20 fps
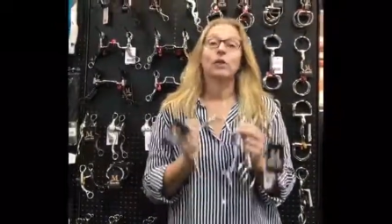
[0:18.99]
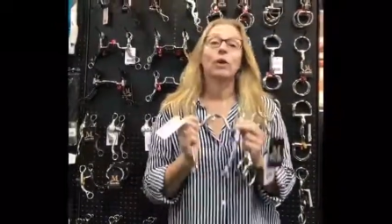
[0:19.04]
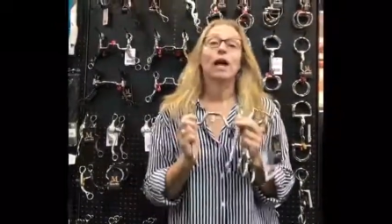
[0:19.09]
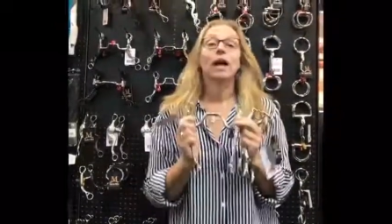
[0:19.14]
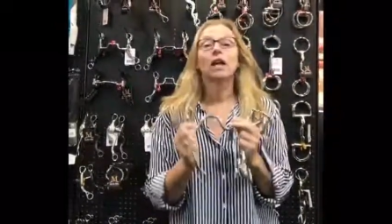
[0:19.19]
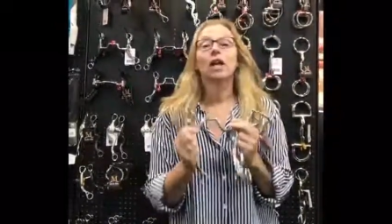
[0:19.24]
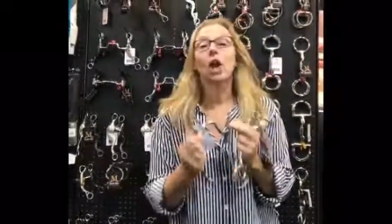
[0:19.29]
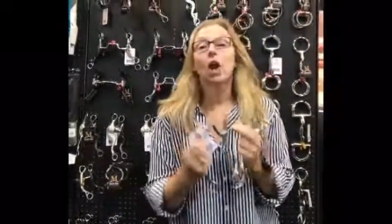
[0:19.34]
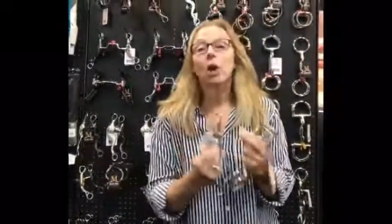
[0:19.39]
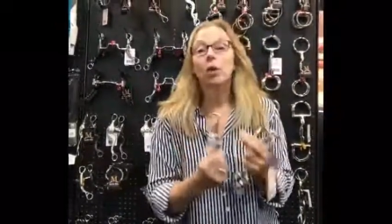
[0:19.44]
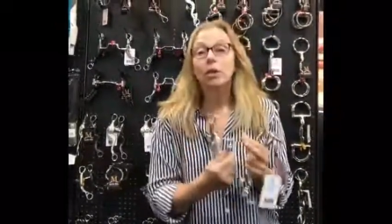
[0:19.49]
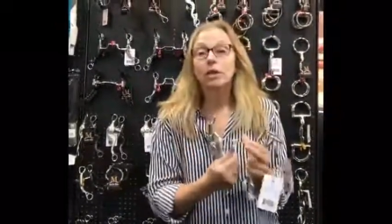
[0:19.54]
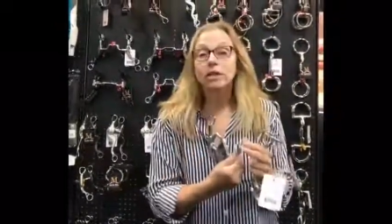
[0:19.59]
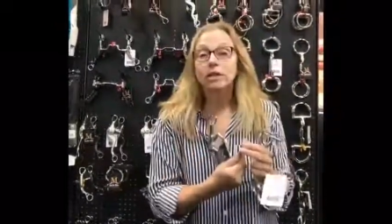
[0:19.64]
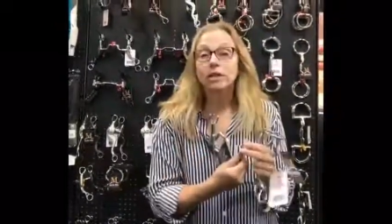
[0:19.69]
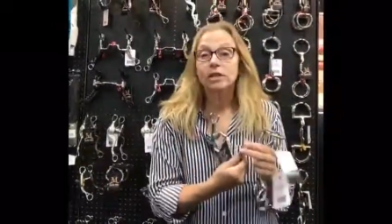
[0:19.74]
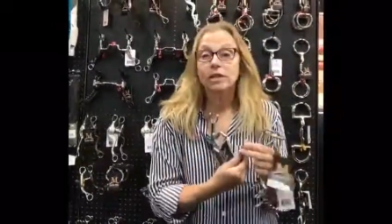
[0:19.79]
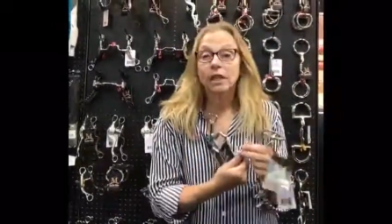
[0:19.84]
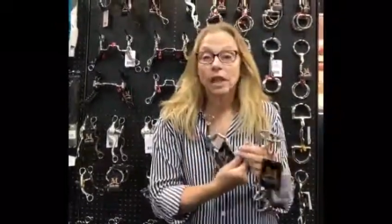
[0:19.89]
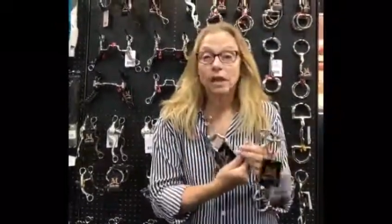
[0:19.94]
Okay, no,
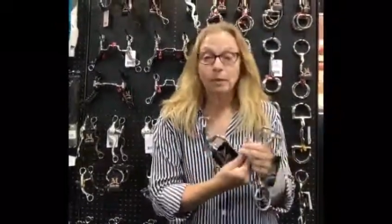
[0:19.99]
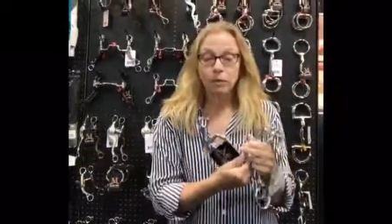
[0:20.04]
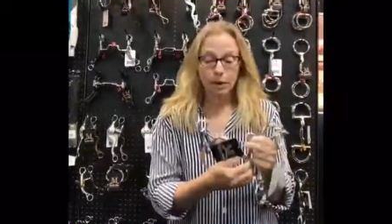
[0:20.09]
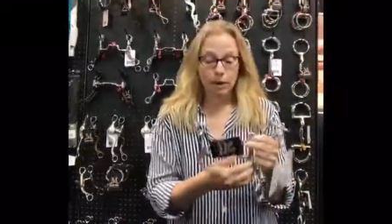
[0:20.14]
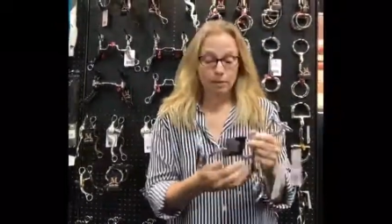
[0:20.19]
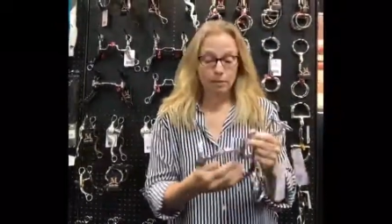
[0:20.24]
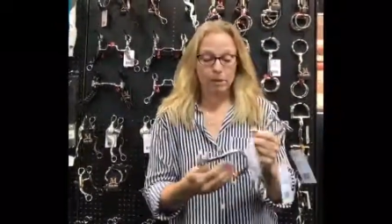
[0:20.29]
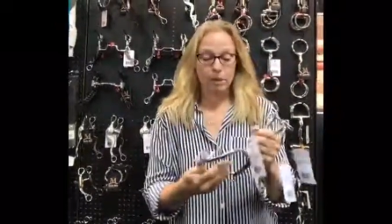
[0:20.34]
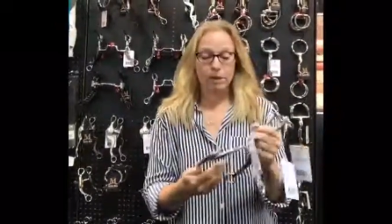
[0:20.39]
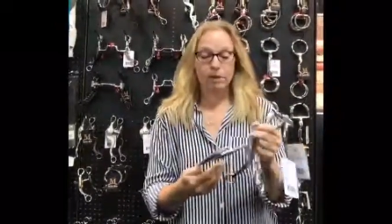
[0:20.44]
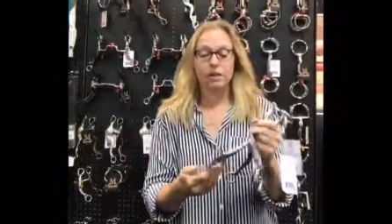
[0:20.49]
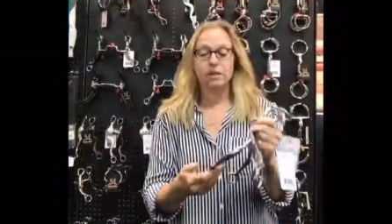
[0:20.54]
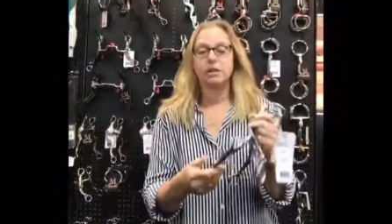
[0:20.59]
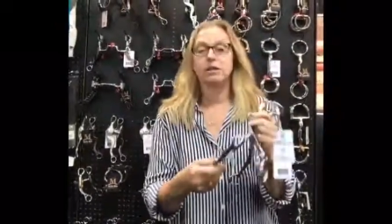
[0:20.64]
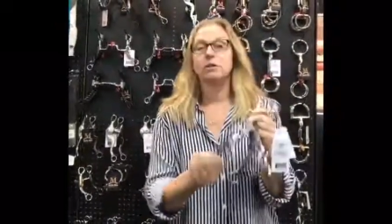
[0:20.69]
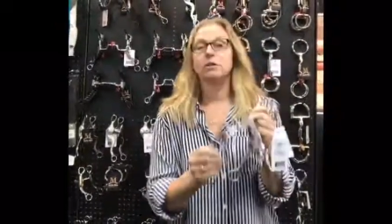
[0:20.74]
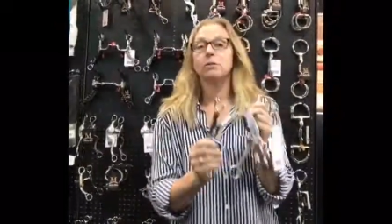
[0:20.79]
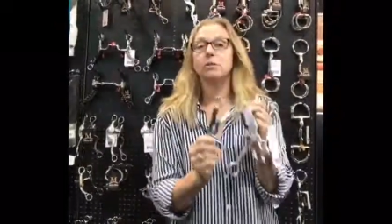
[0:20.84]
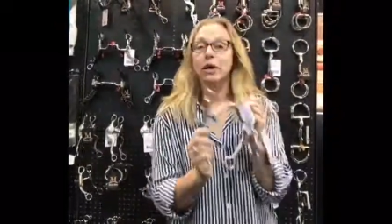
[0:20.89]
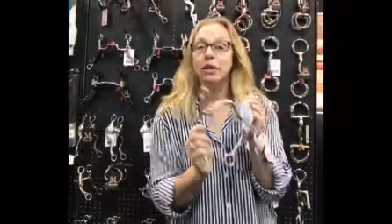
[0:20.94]
this is not a Weymouth. This
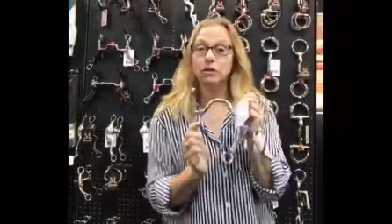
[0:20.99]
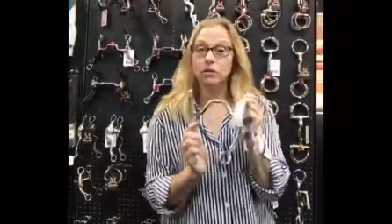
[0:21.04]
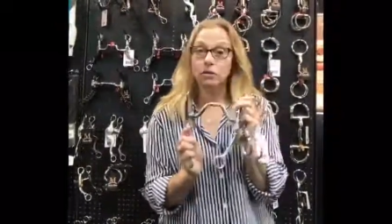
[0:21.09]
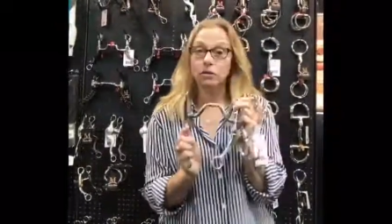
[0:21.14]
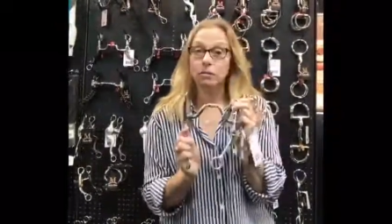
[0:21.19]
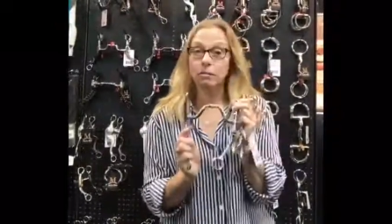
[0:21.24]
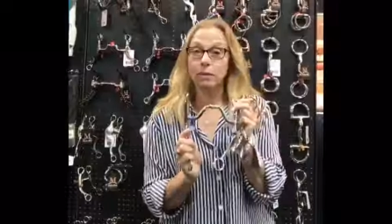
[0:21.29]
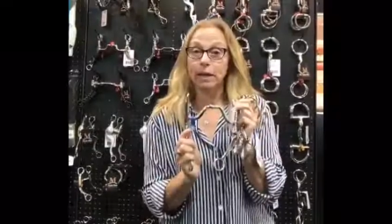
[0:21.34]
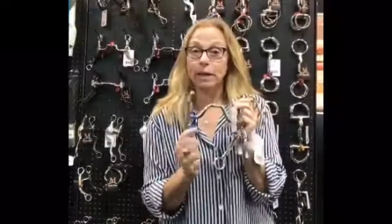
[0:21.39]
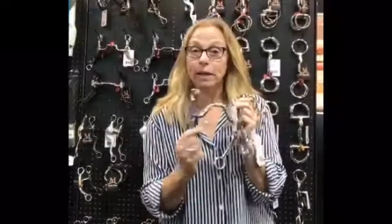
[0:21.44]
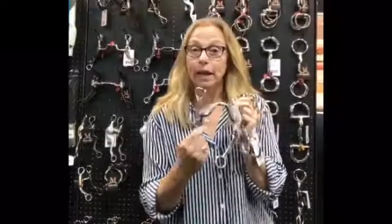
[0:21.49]
is a Western bit,